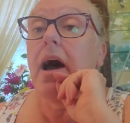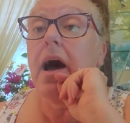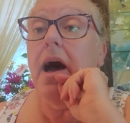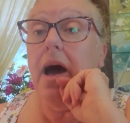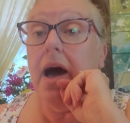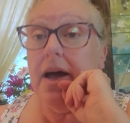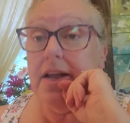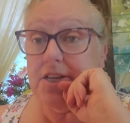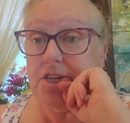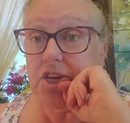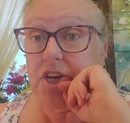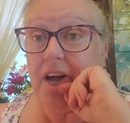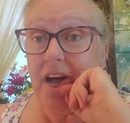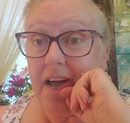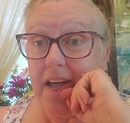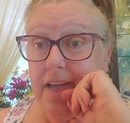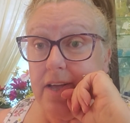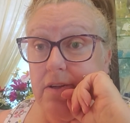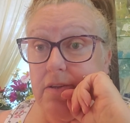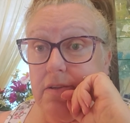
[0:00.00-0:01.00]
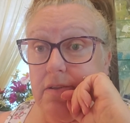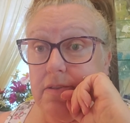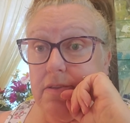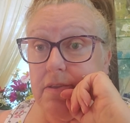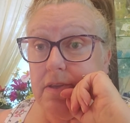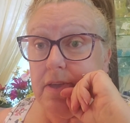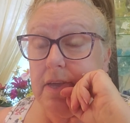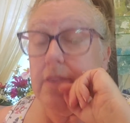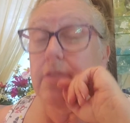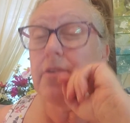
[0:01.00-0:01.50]
a child,
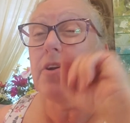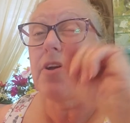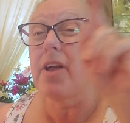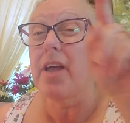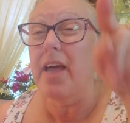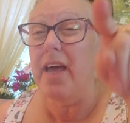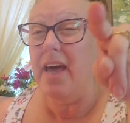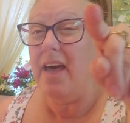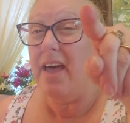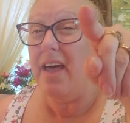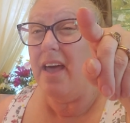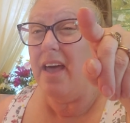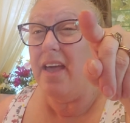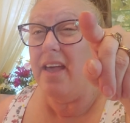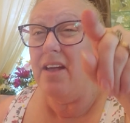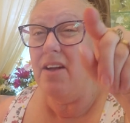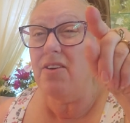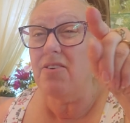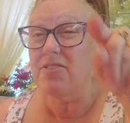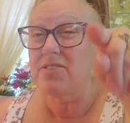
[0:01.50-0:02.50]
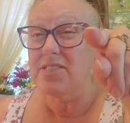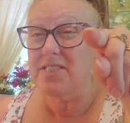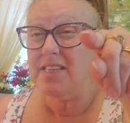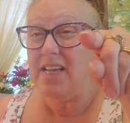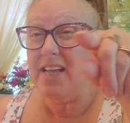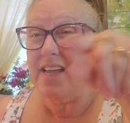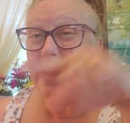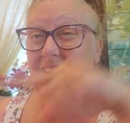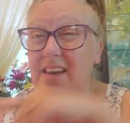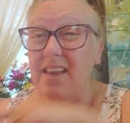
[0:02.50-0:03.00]
either Kay or
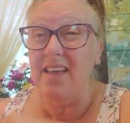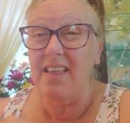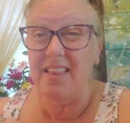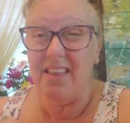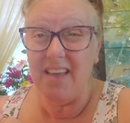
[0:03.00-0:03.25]
Sandy, that